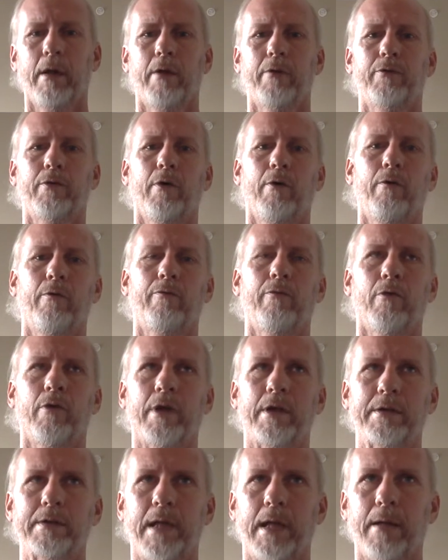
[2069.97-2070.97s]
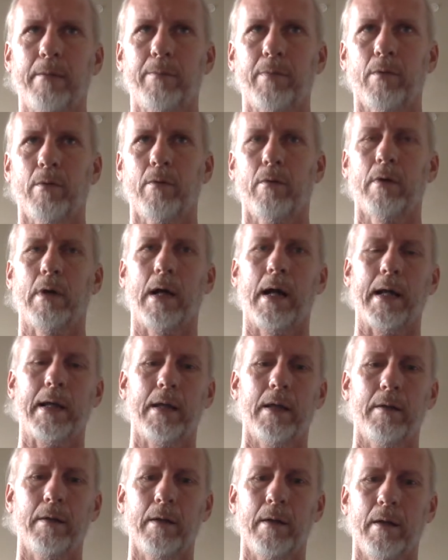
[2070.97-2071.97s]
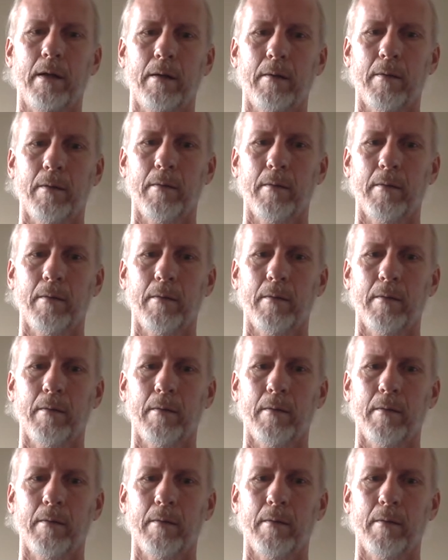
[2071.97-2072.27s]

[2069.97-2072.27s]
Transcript: So for an example, I can